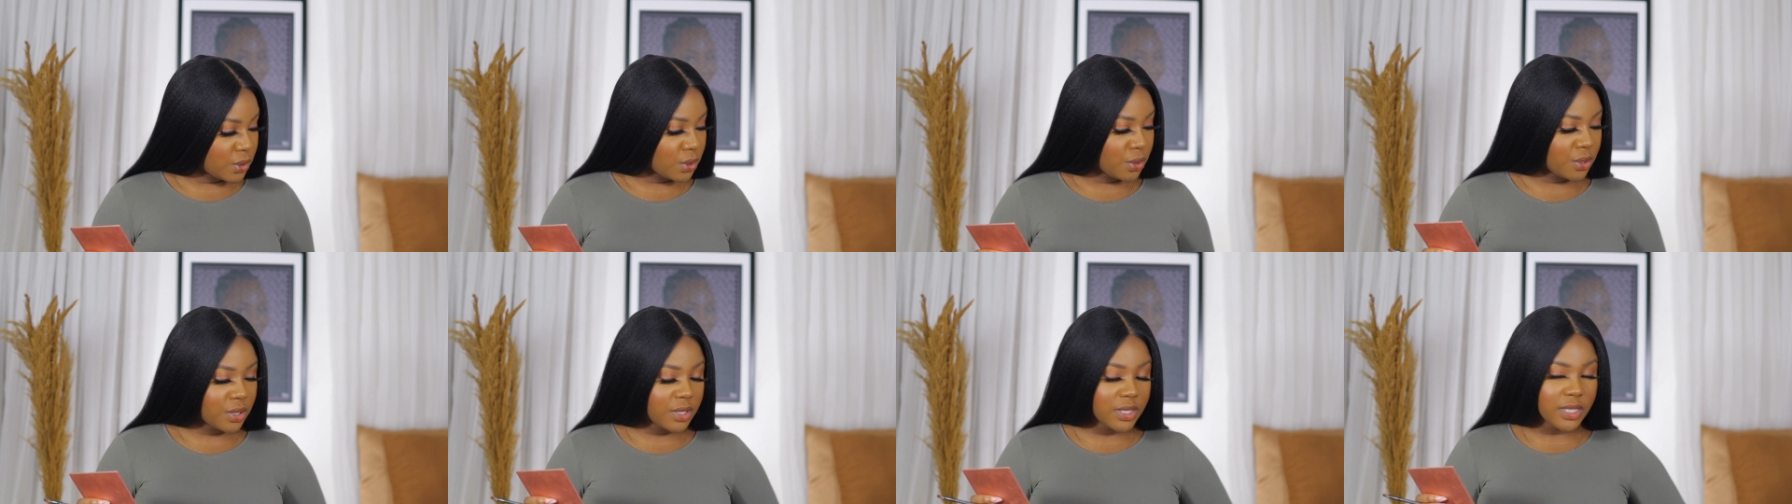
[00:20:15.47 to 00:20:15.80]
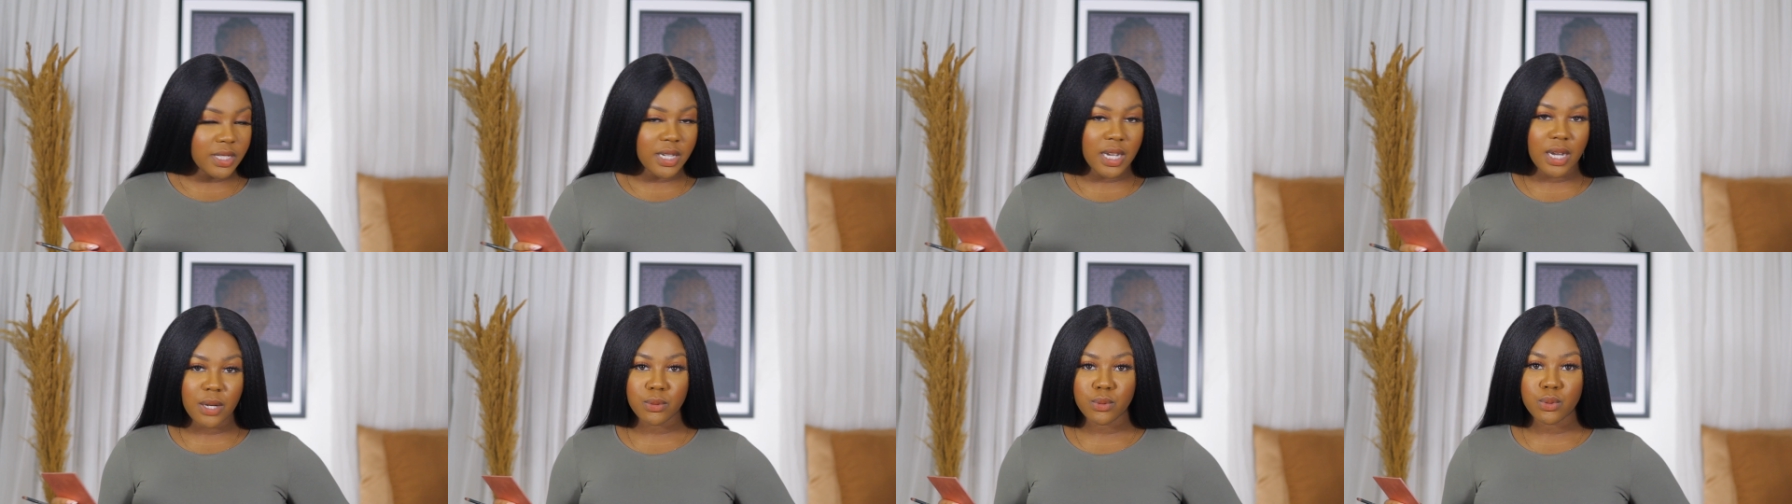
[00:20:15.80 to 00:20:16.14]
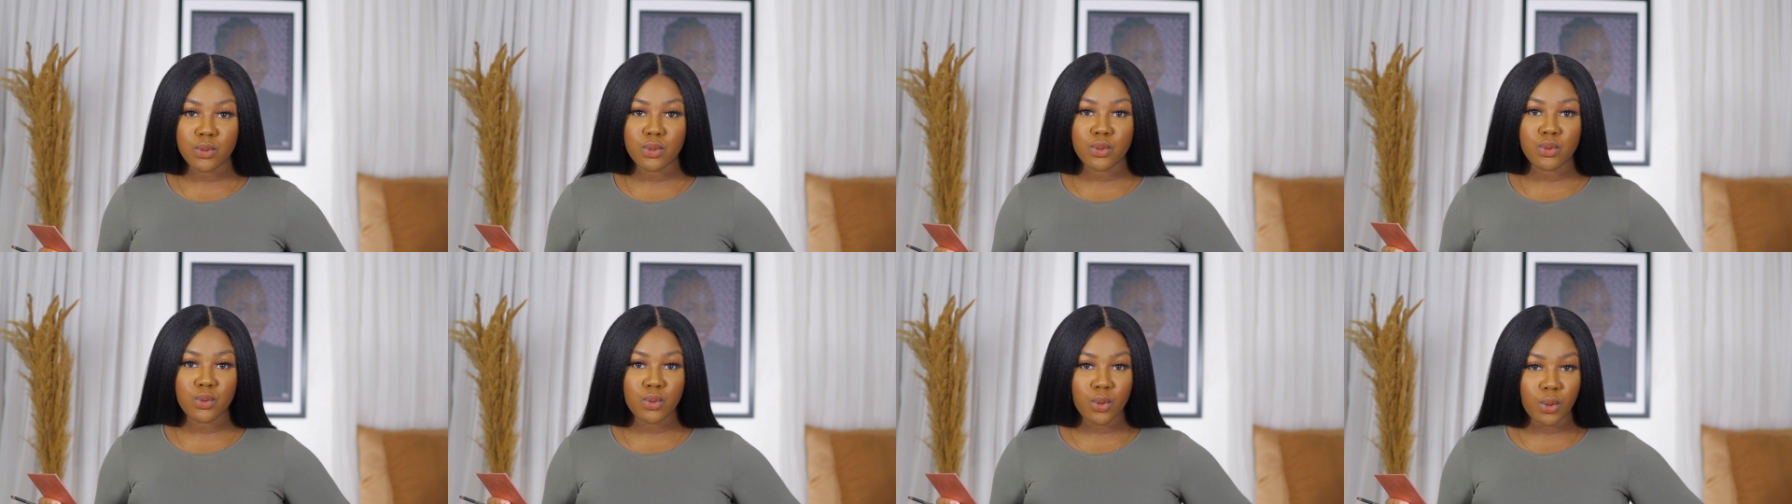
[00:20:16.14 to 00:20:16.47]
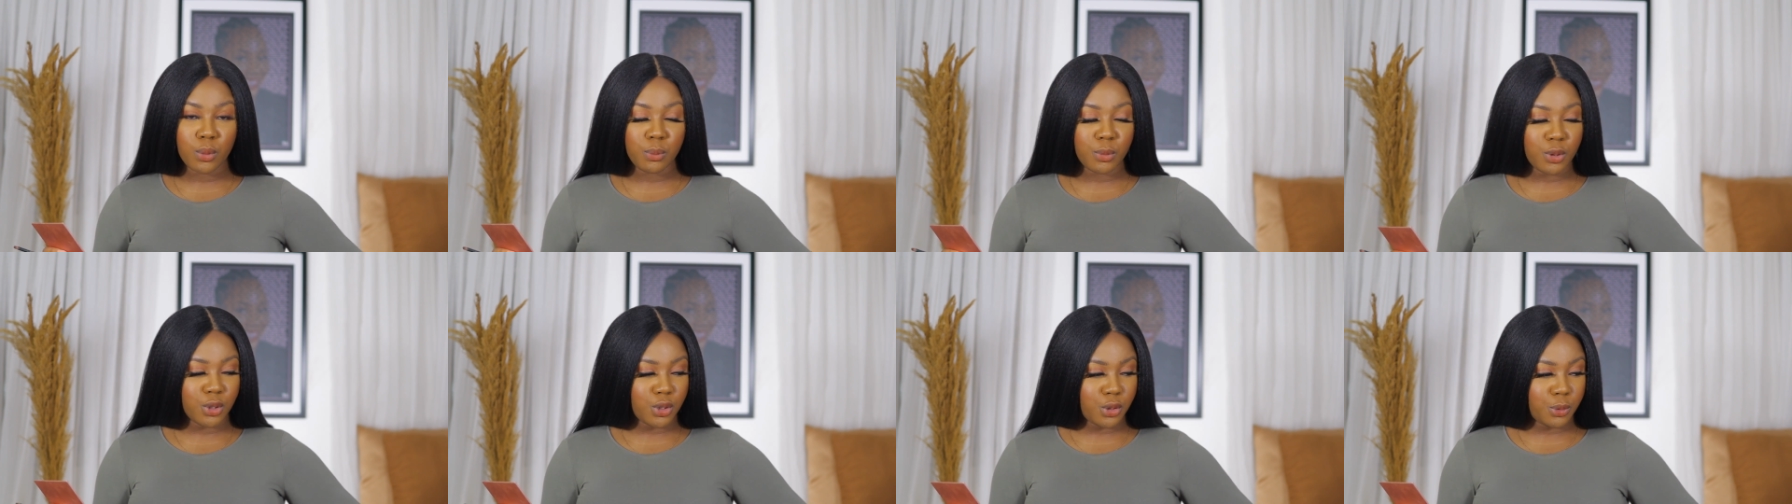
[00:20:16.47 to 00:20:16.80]
turned down
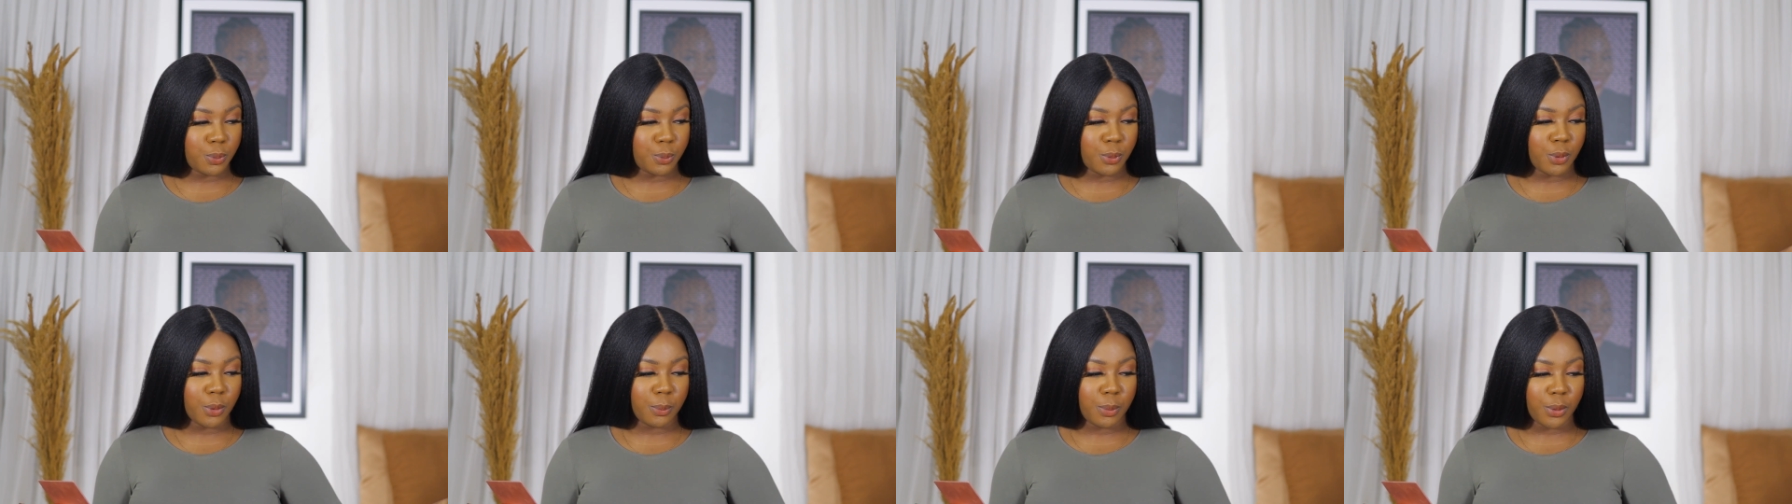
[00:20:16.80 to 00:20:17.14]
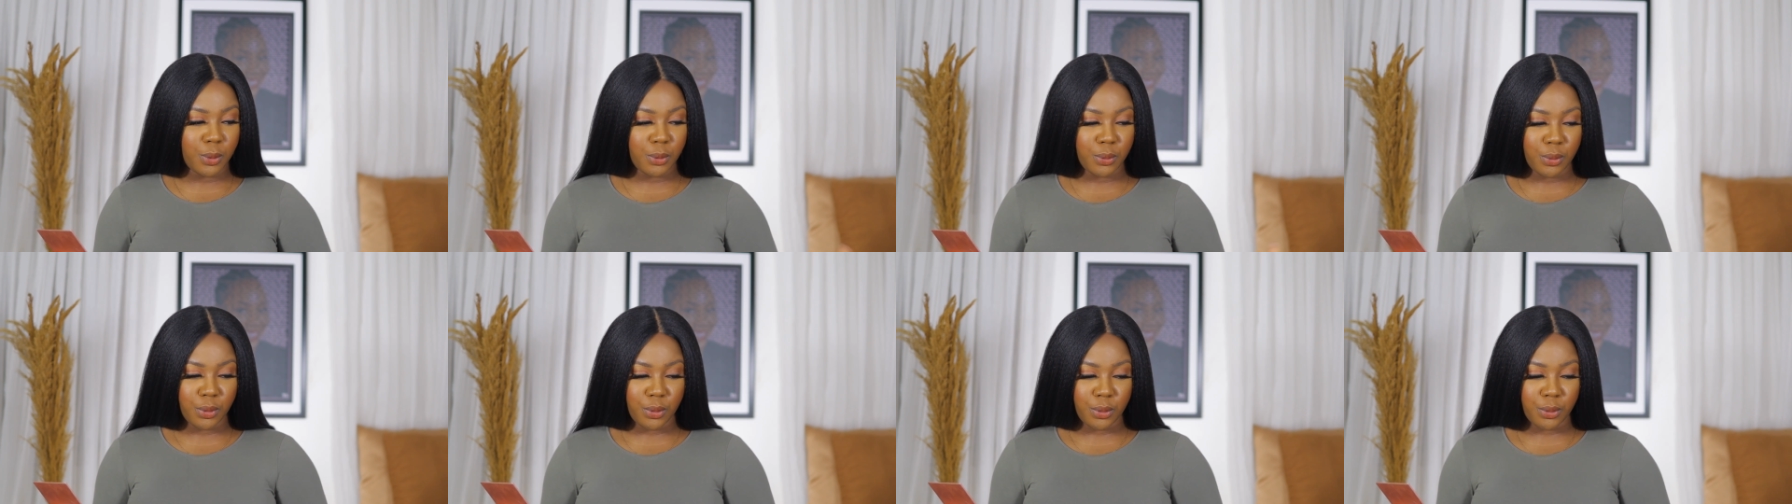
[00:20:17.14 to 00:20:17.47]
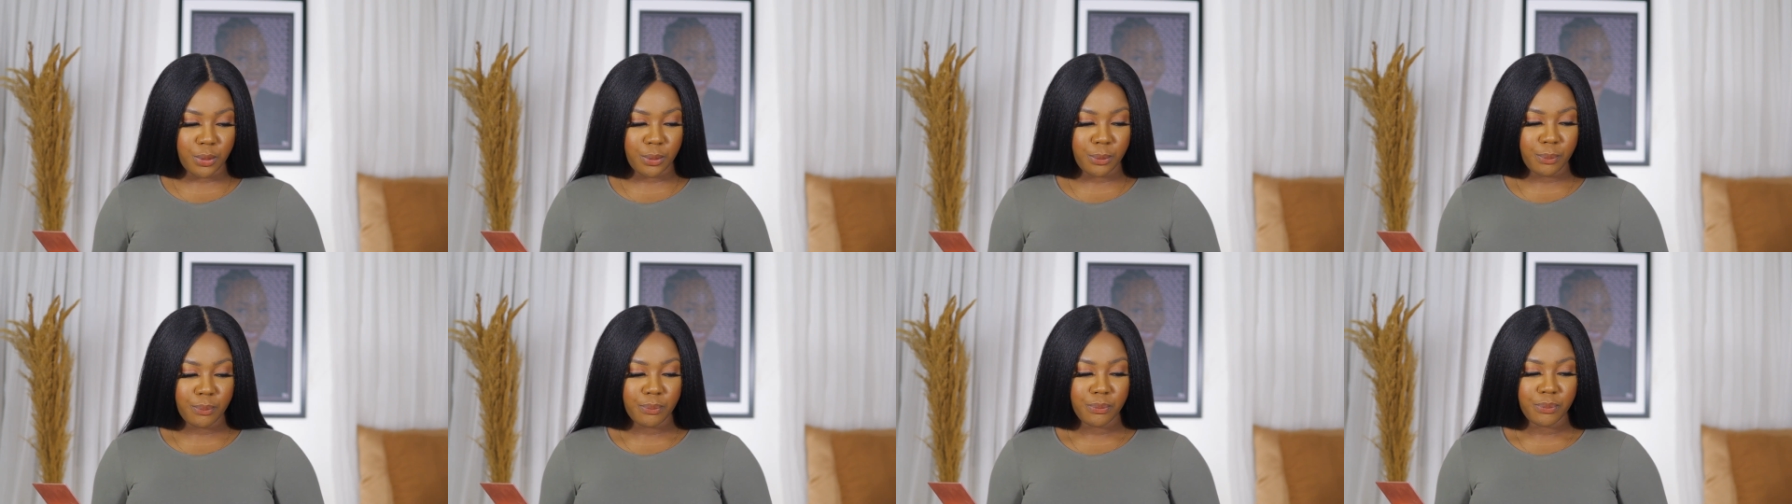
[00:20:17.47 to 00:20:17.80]
so much pro bono.